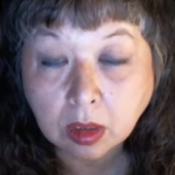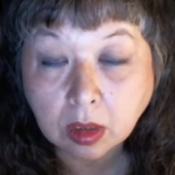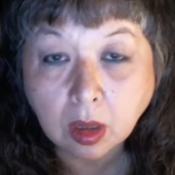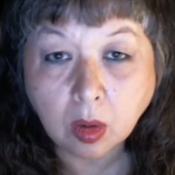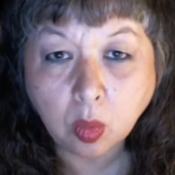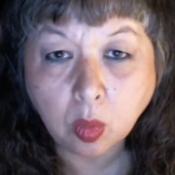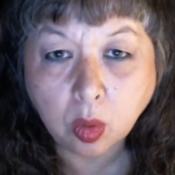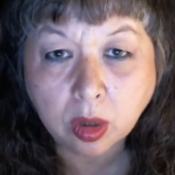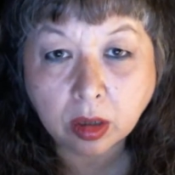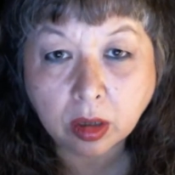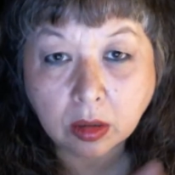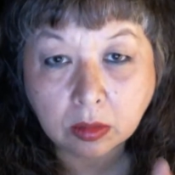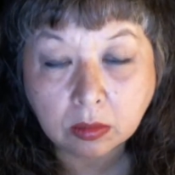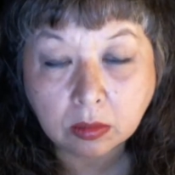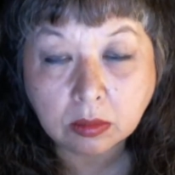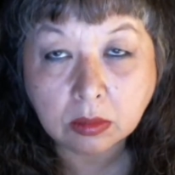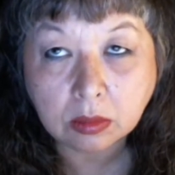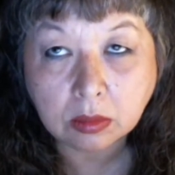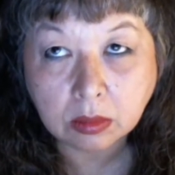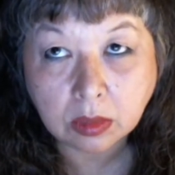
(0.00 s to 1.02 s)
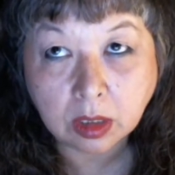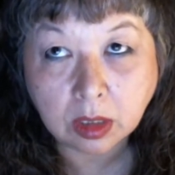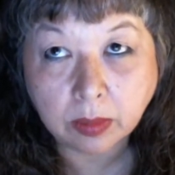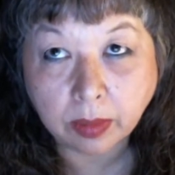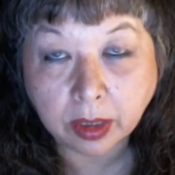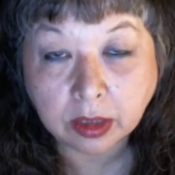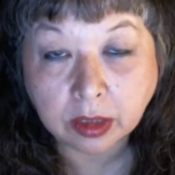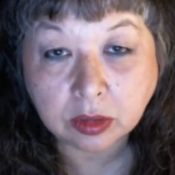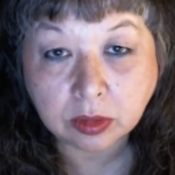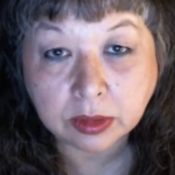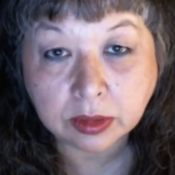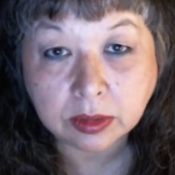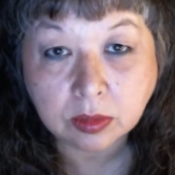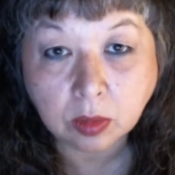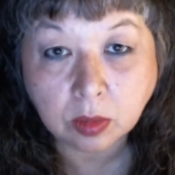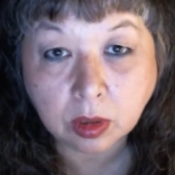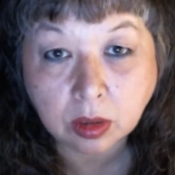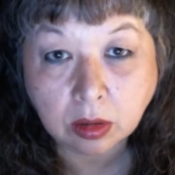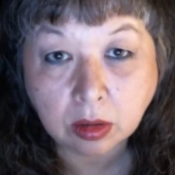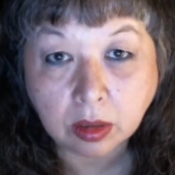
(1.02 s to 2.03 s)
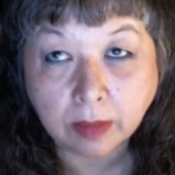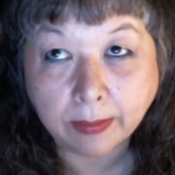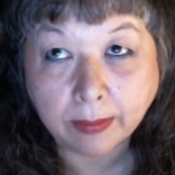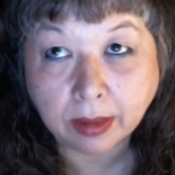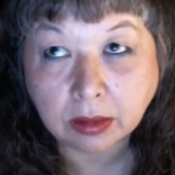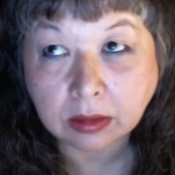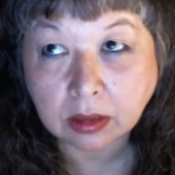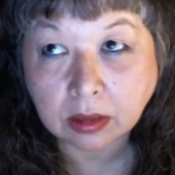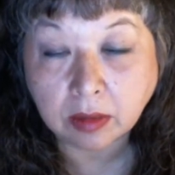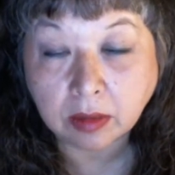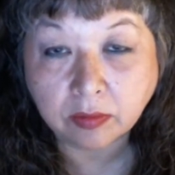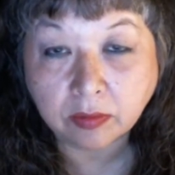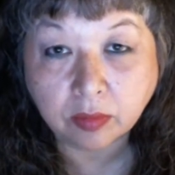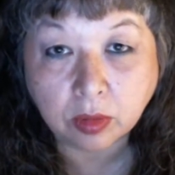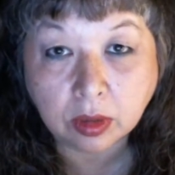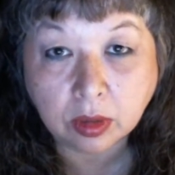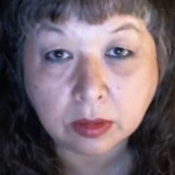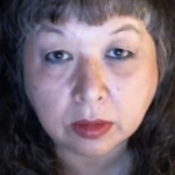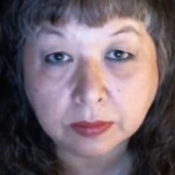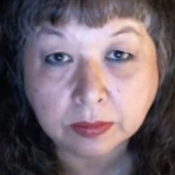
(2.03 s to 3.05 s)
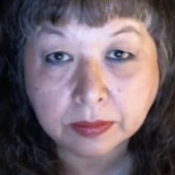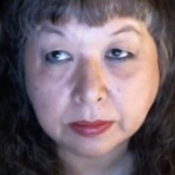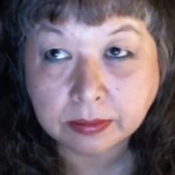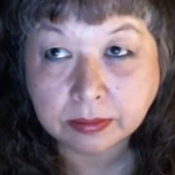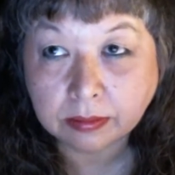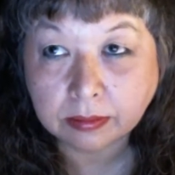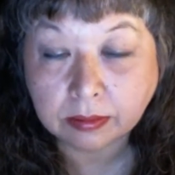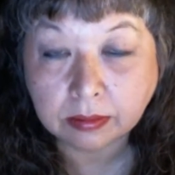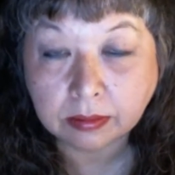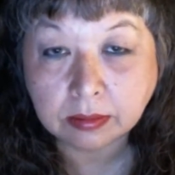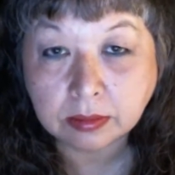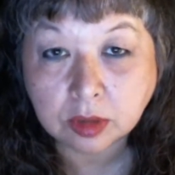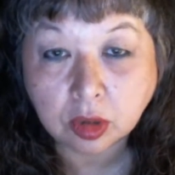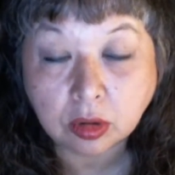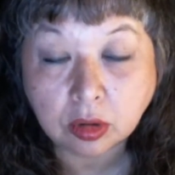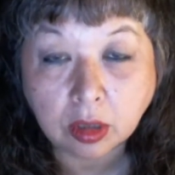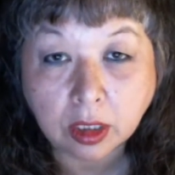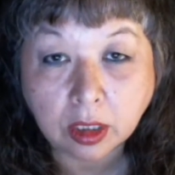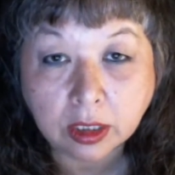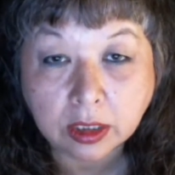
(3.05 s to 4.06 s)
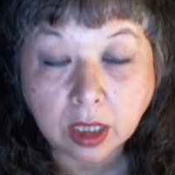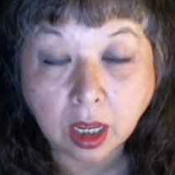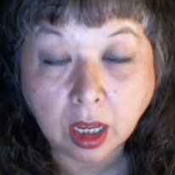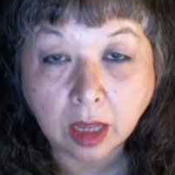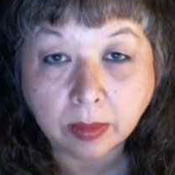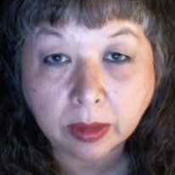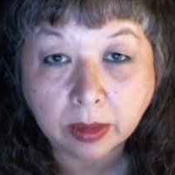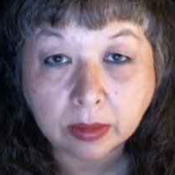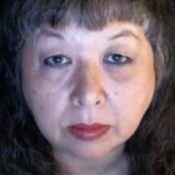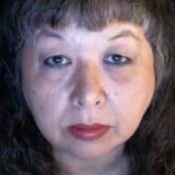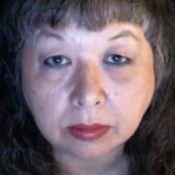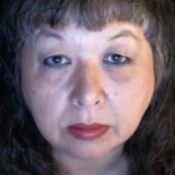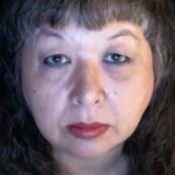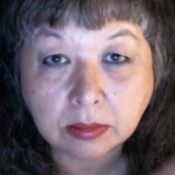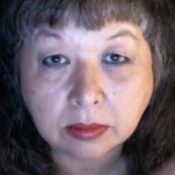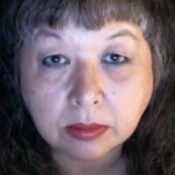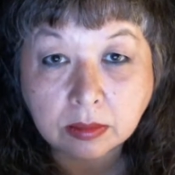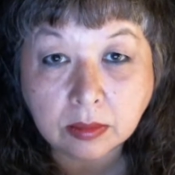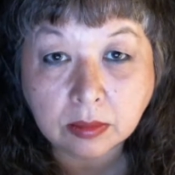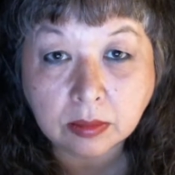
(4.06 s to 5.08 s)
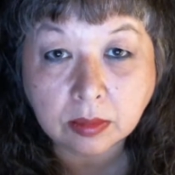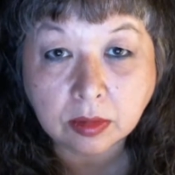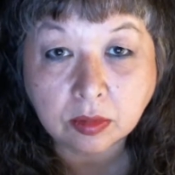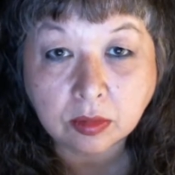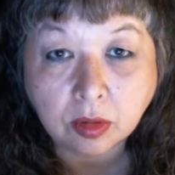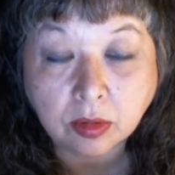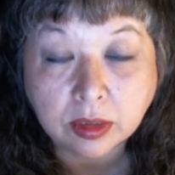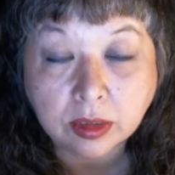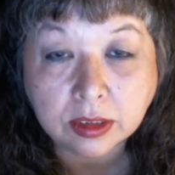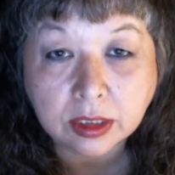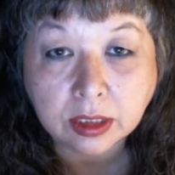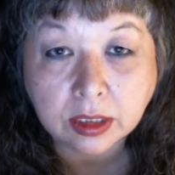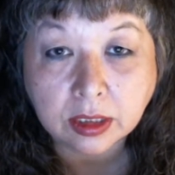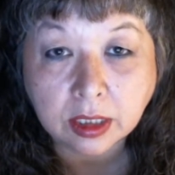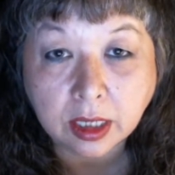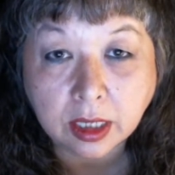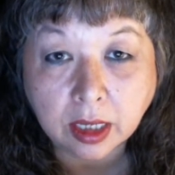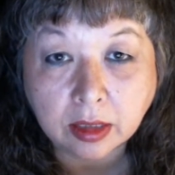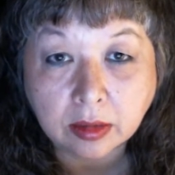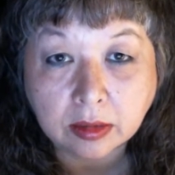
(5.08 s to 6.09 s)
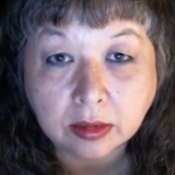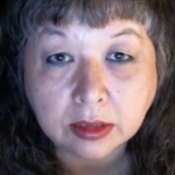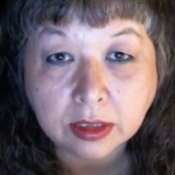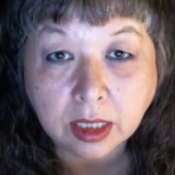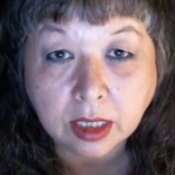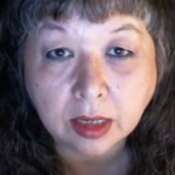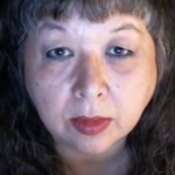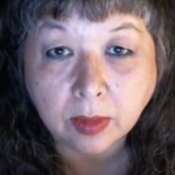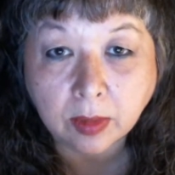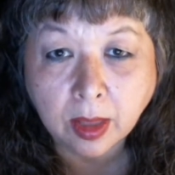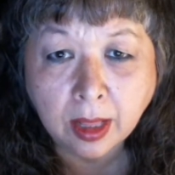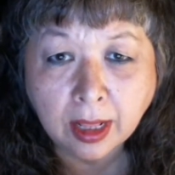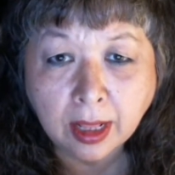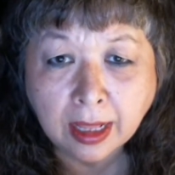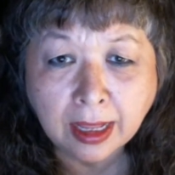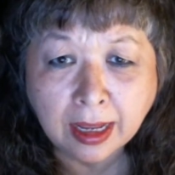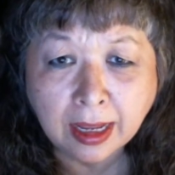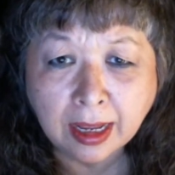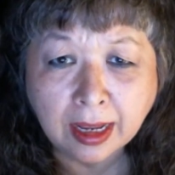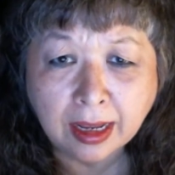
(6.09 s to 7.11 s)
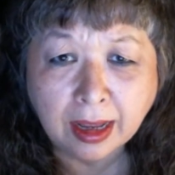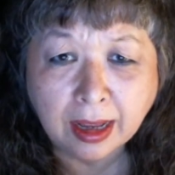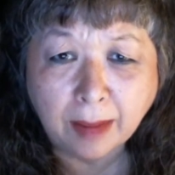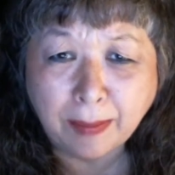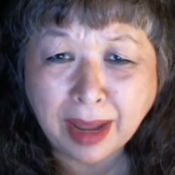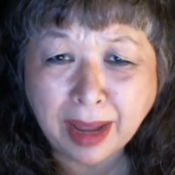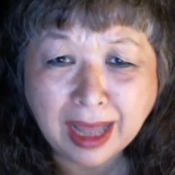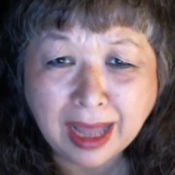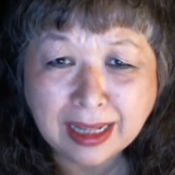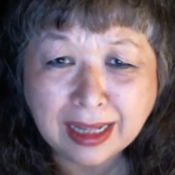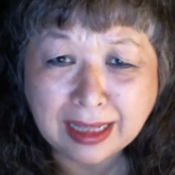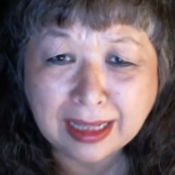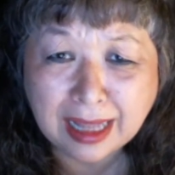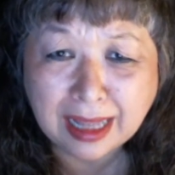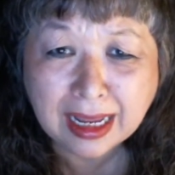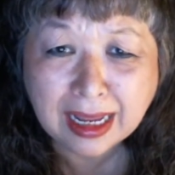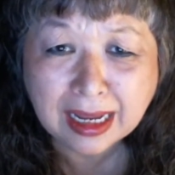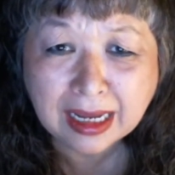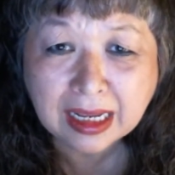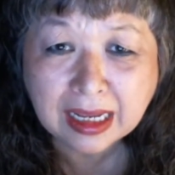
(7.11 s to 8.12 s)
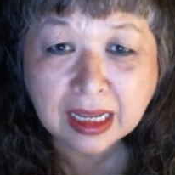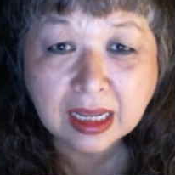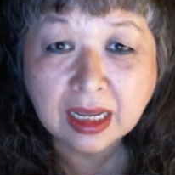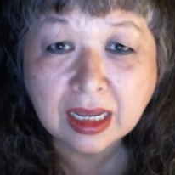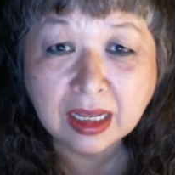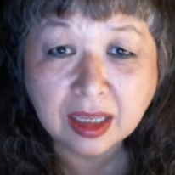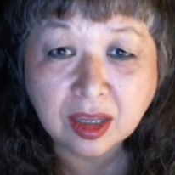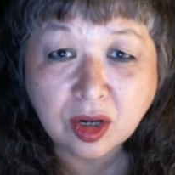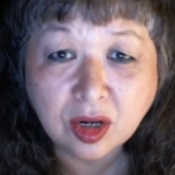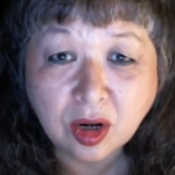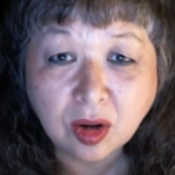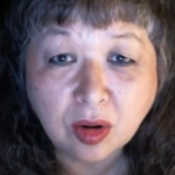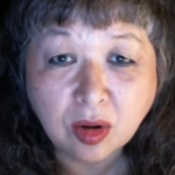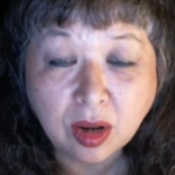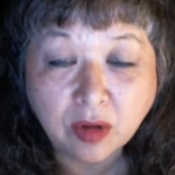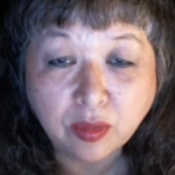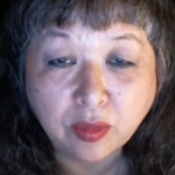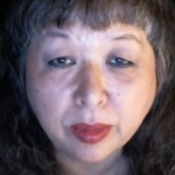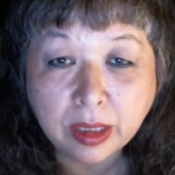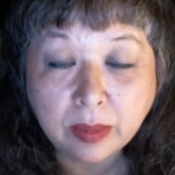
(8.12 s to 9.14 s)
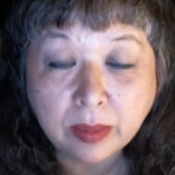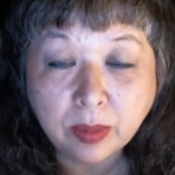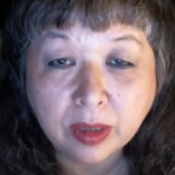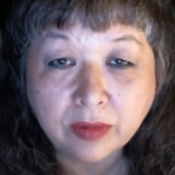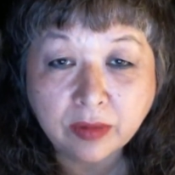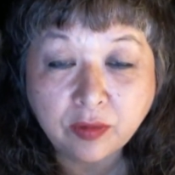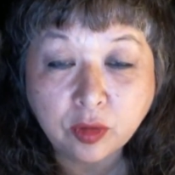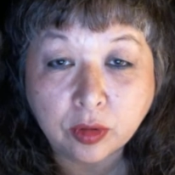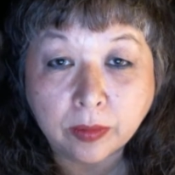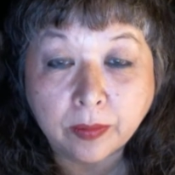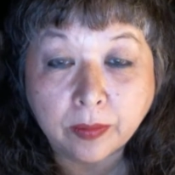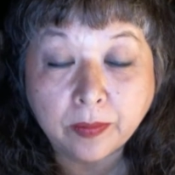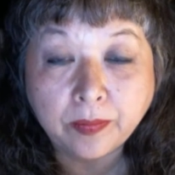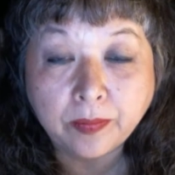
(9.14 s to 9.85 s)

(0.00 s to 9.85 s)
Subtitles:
We're impetuous, we're impulsive, we'll turn on a dime and throw this thing together and say, potluck, everybody bring food.